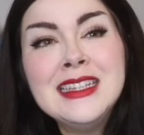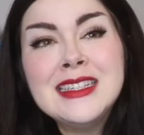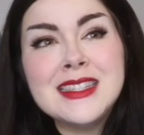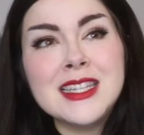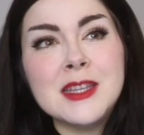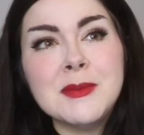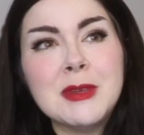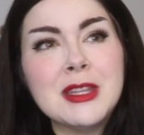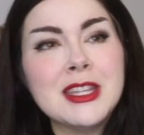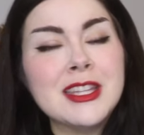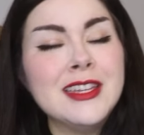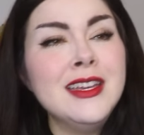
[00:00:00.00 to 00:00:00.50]

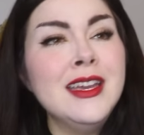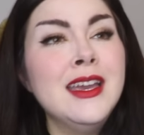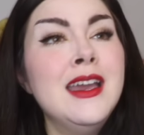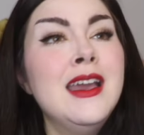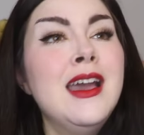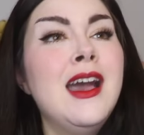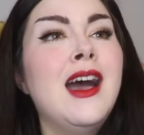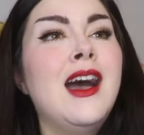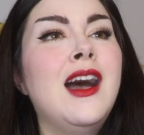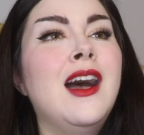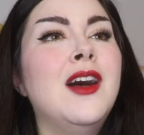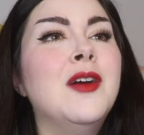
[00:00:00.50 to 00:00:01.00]
seemingly.
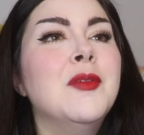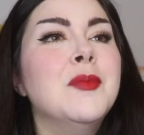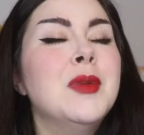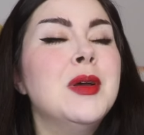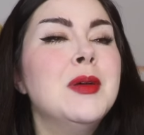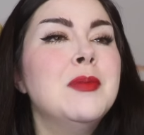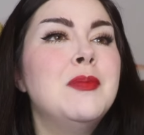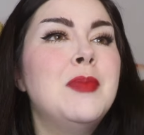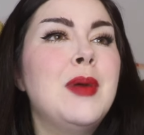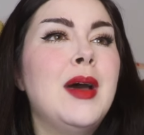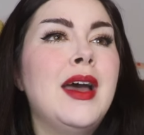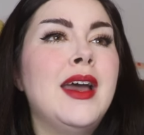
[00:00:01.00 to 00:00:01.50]
Um,
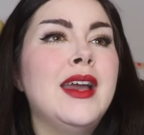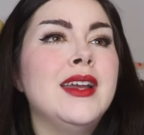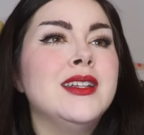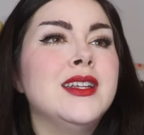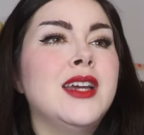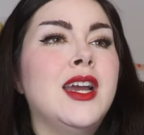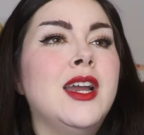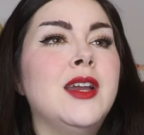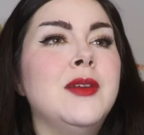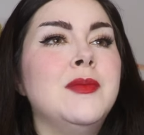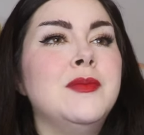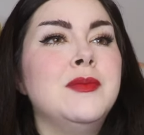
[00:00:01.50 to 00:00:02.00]
but
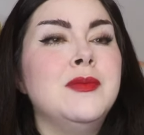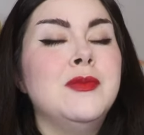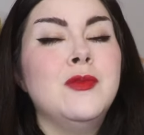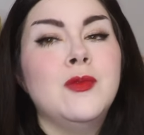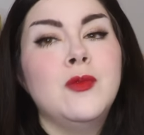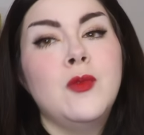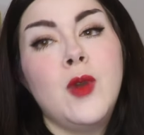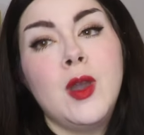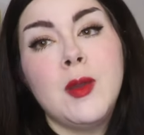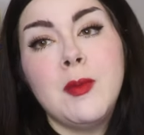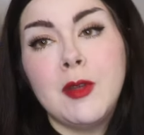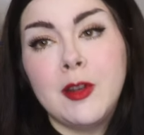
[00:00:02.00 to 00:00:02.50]
I'm
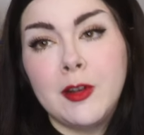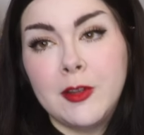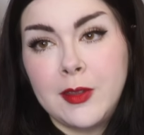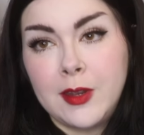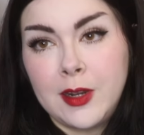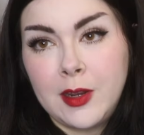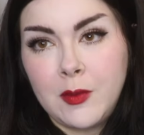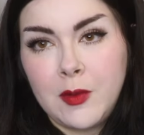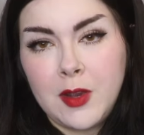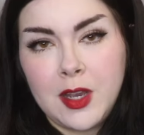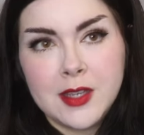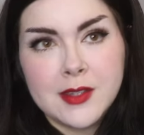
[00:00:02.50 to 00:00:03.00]
way better than
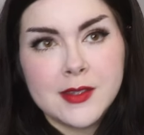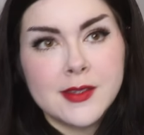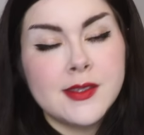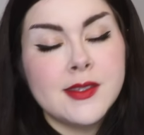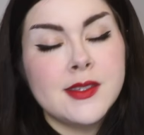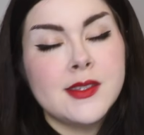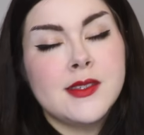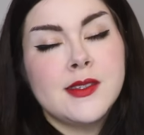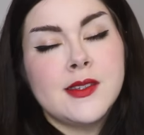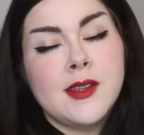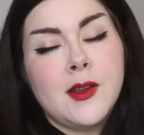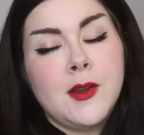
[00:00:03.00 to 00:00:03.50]
I was,
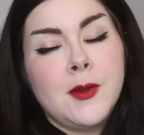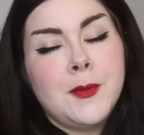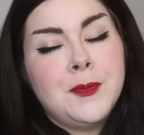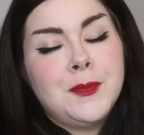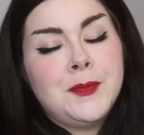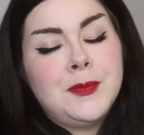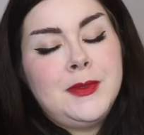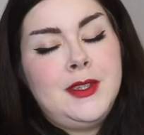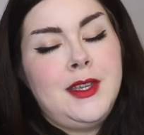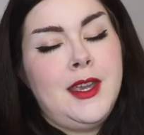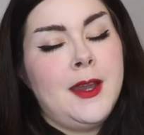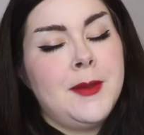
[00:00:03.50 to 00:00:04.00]
so
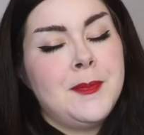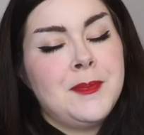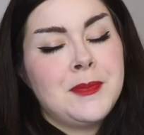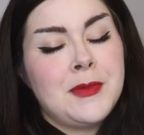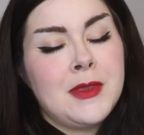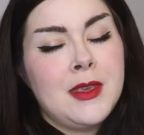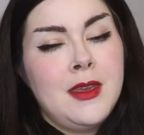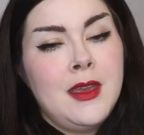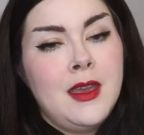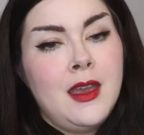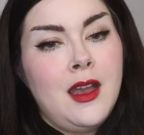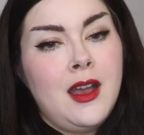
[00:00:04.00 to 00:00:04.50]
yeah.
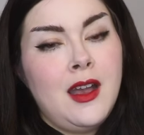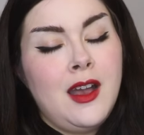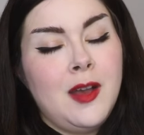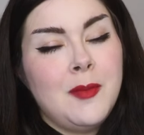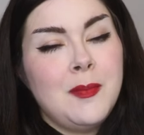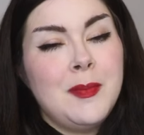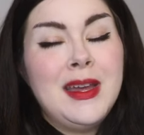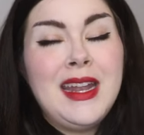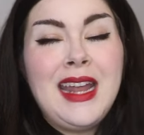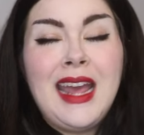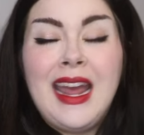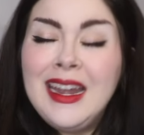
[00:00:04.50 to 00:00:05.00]

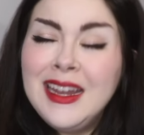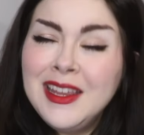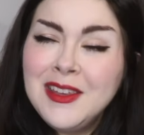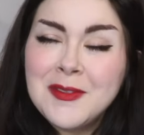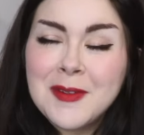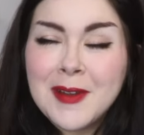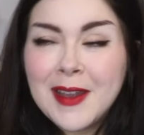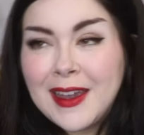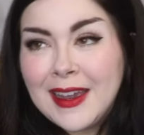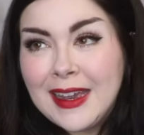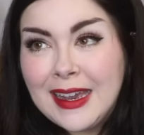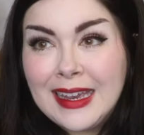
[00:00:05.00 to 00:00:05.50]
Um, but
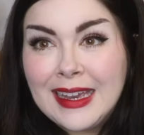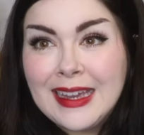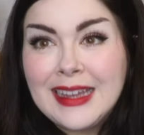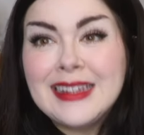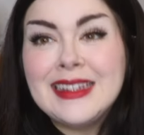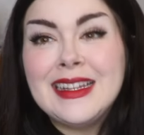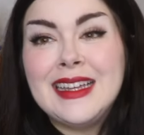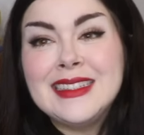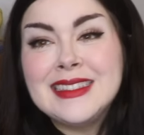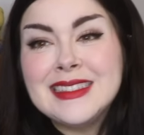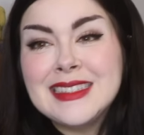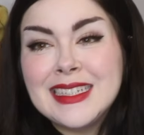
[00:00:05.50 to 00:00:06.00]
anyway,
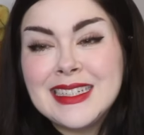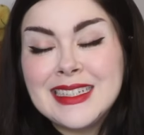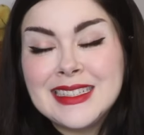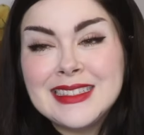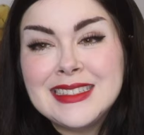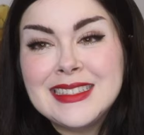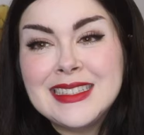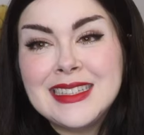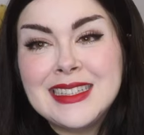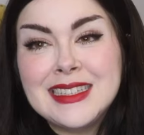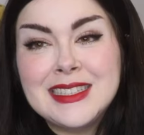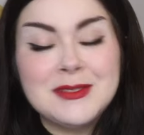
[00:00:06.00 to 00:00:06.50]
let's get
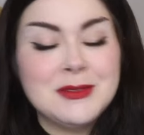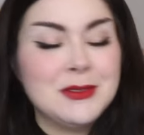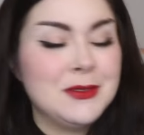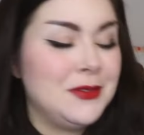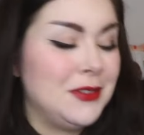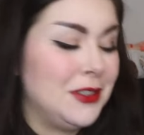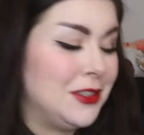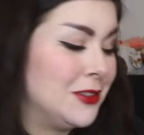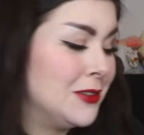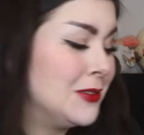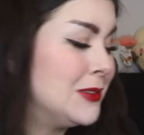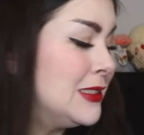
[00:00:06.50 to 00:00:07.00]
into this
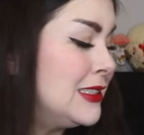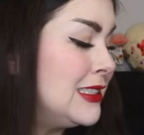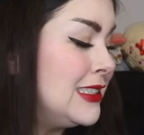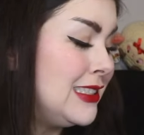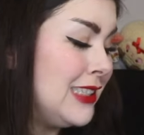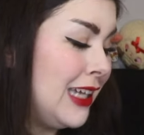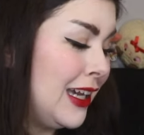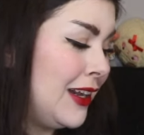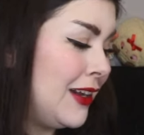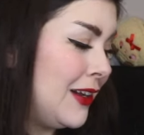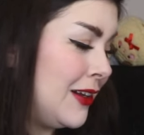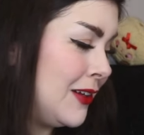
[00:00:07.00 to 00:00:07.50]
review.
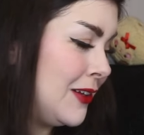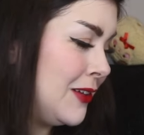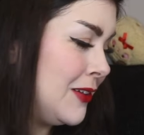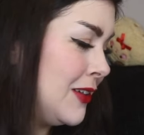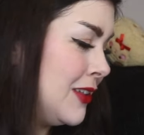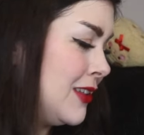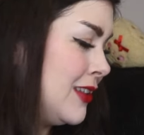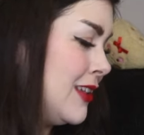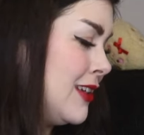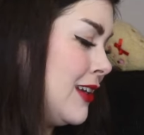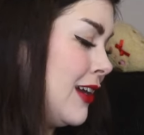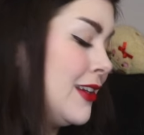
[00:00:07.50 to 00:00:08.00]

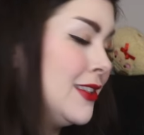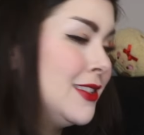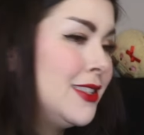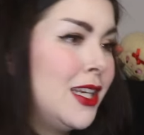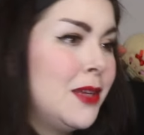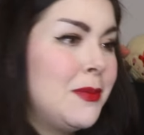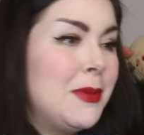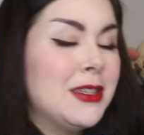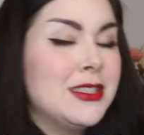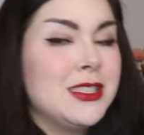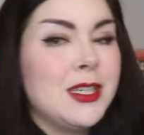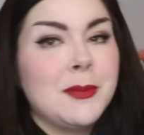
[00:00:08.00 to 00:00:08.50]
So the dolls that I
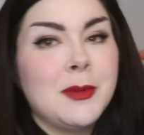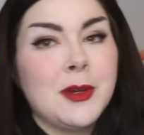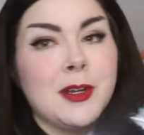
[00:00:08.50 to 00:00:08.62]
picked up